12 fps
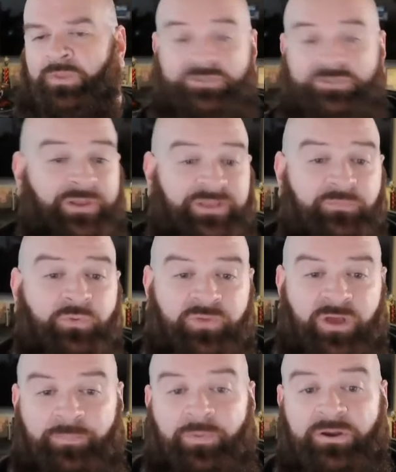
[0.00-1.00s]
So I did move
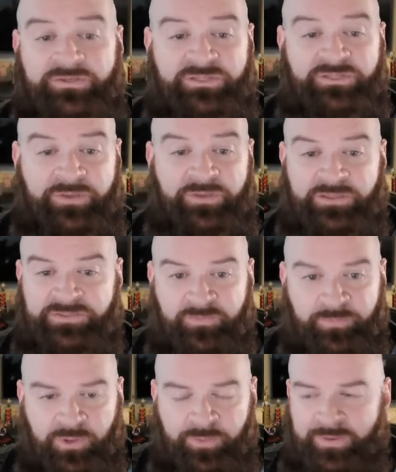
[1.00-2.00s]
up partially because of
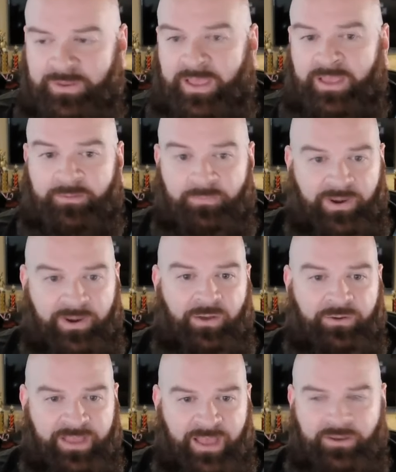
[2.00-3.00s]
employment. And in
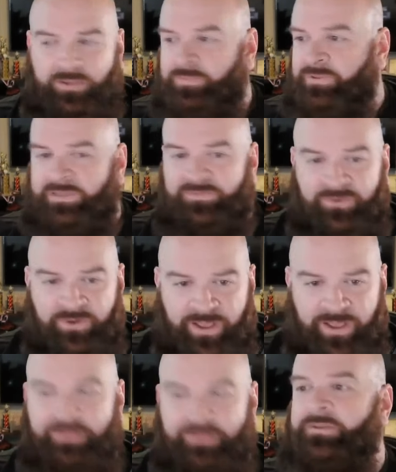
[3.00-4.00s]
Broward County, believe it or
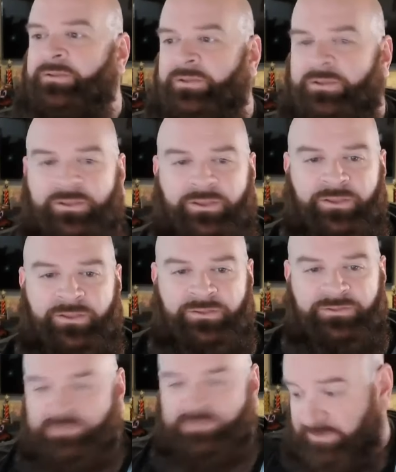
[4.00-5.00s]
not,
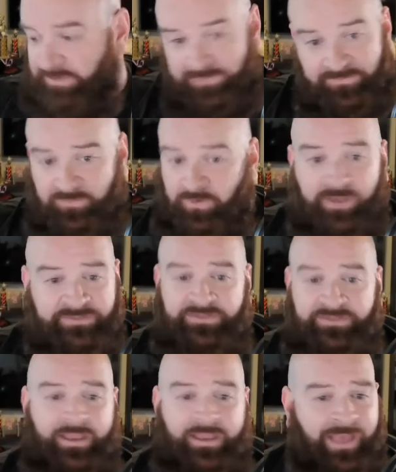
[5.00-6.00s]
crossing
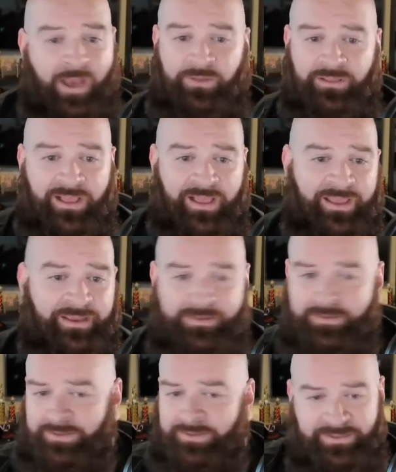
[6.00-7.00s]
that county
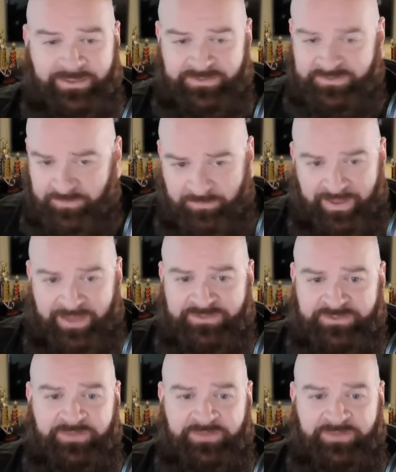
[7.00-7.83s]
line, there's a major